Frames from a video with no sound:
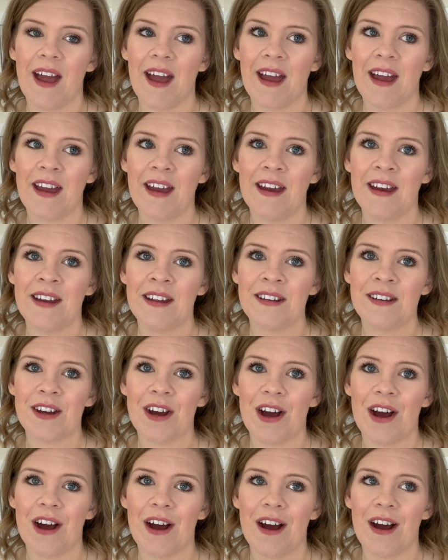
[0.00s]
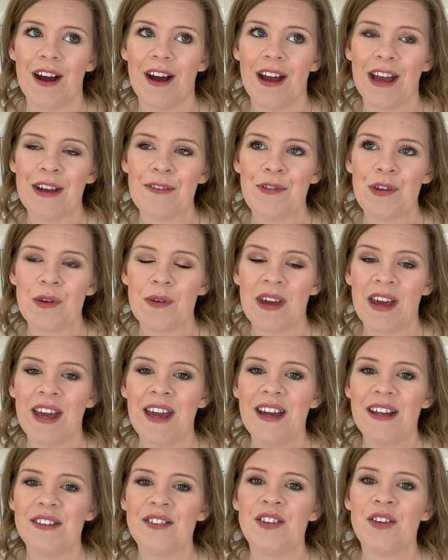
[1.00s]
And if you
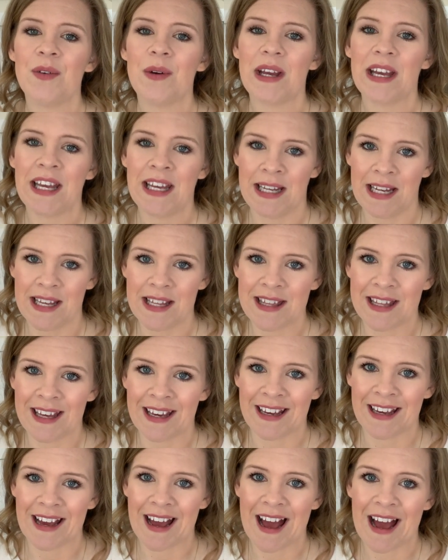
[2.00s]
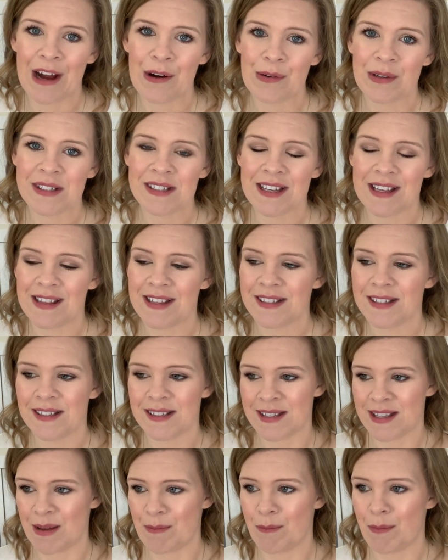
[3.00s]
can't do anything, I would say this
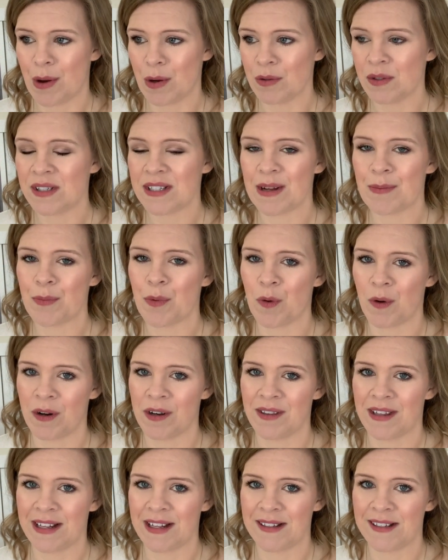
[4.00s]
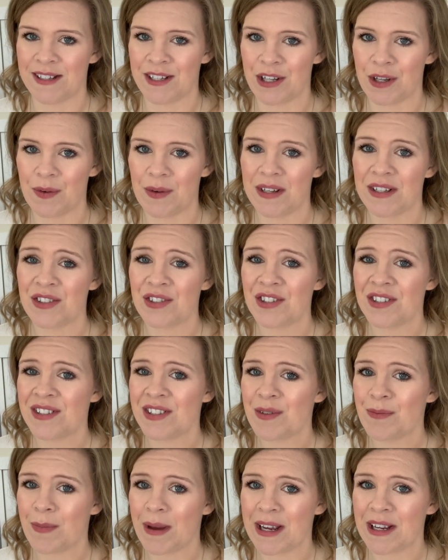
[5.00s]
is the most important thing to do, is just
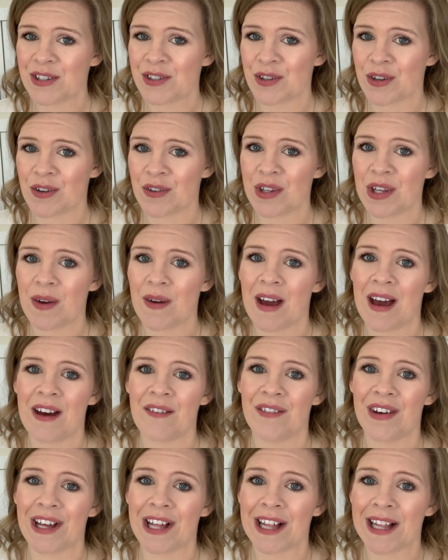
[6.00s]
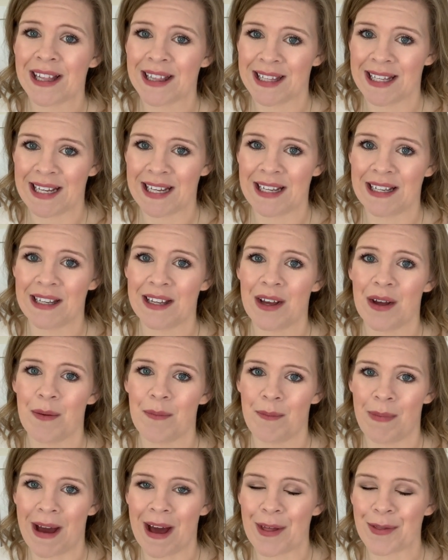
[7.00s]
to make sure that you have a clean
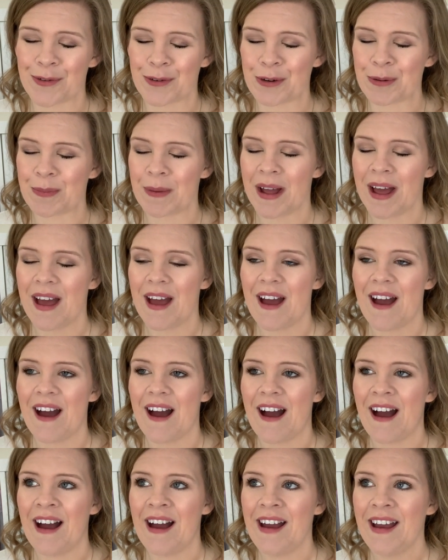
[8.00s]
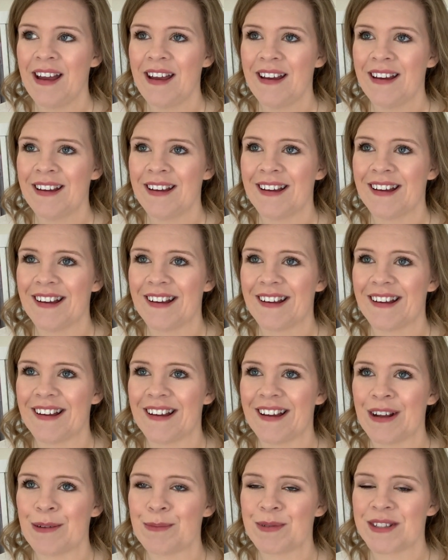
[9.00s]
bathroom. I
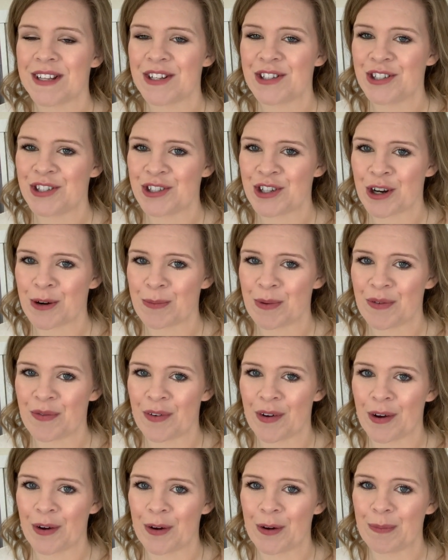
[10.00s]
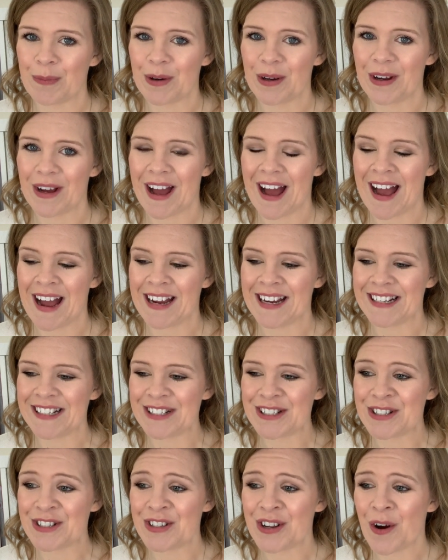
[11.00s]
am such a germaphobe.
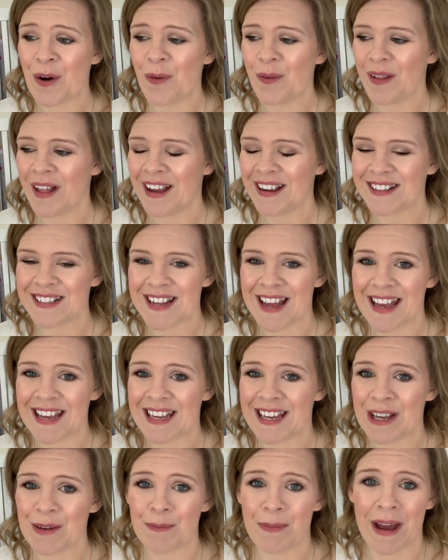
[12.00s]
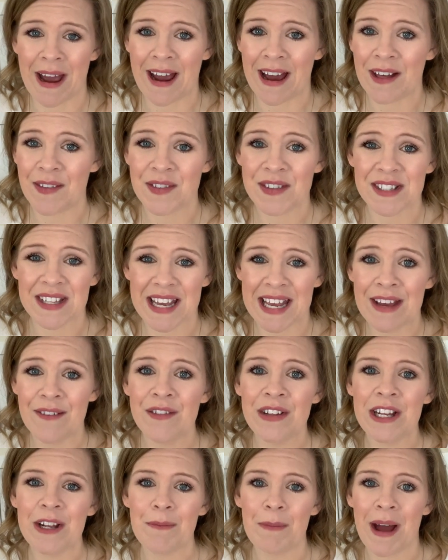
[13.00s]
I don't like taking baths,
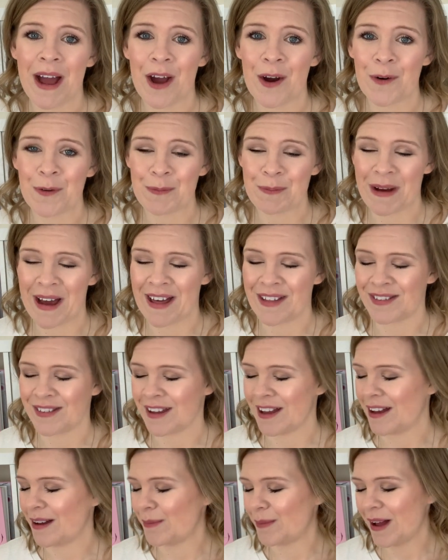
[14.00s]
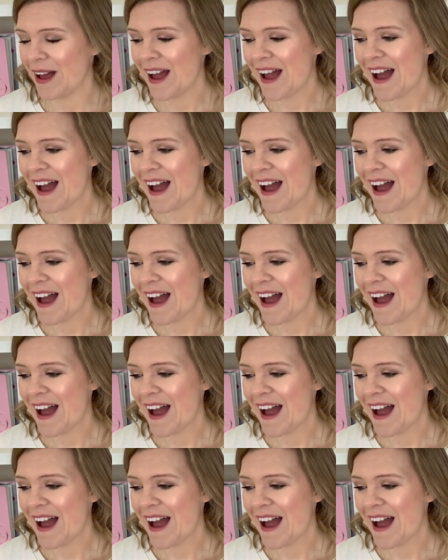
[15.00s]
even in my own bathtub.